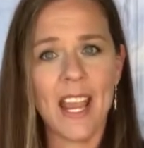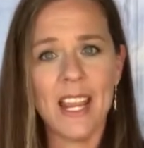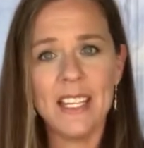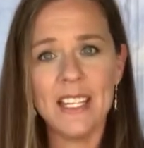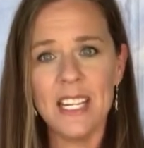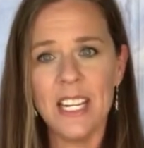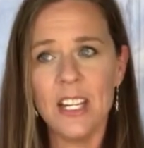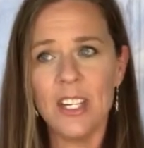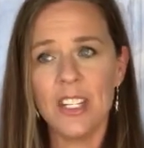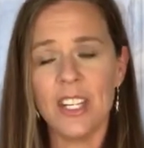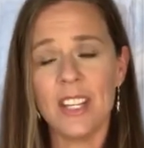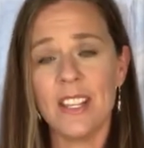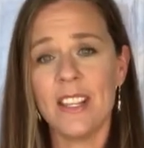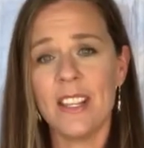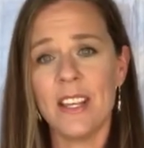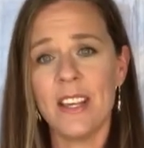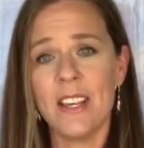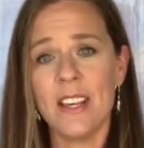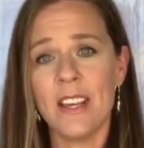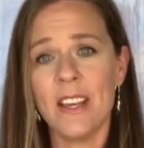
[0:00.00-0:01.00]
I teach
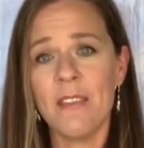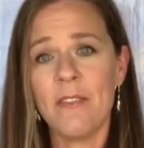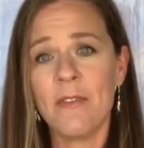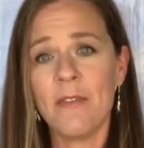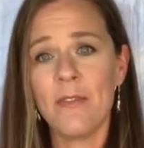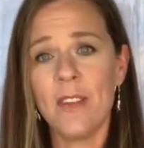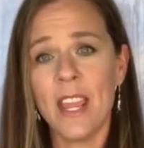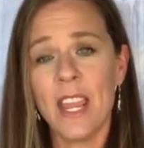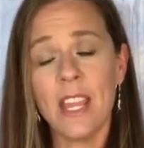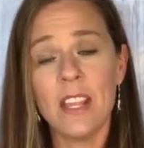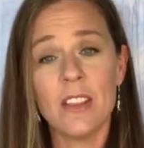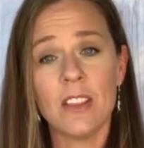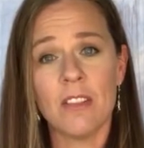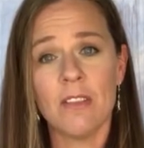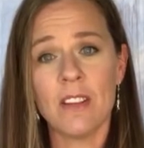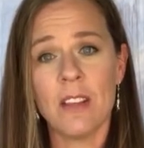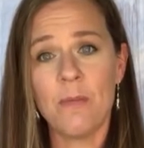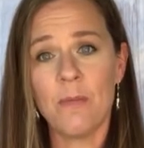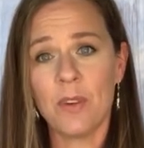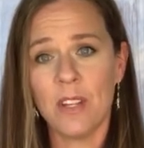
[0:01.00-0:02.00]
the
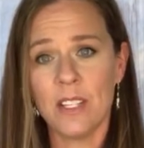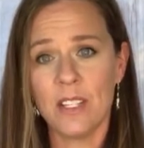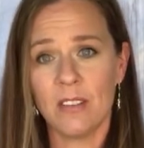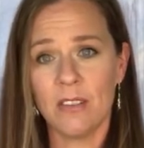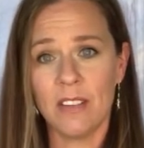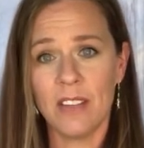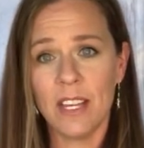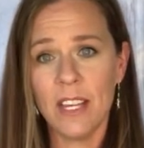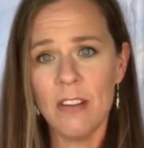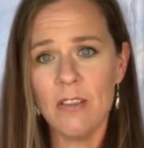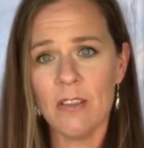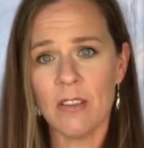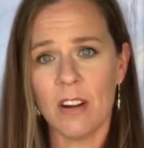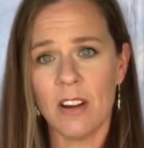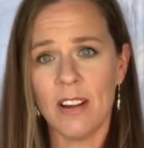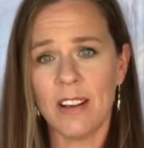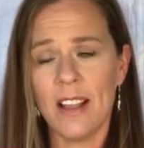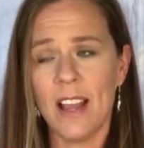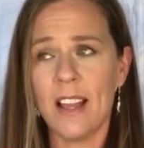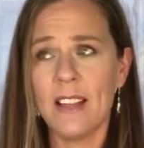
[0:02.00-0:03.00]
8:30 preschool and
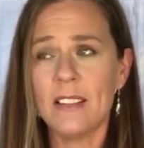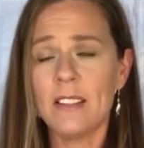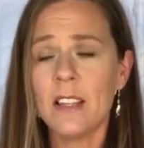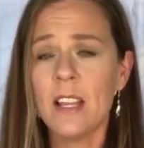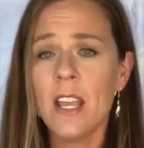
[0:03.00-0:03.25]
kindergarten class.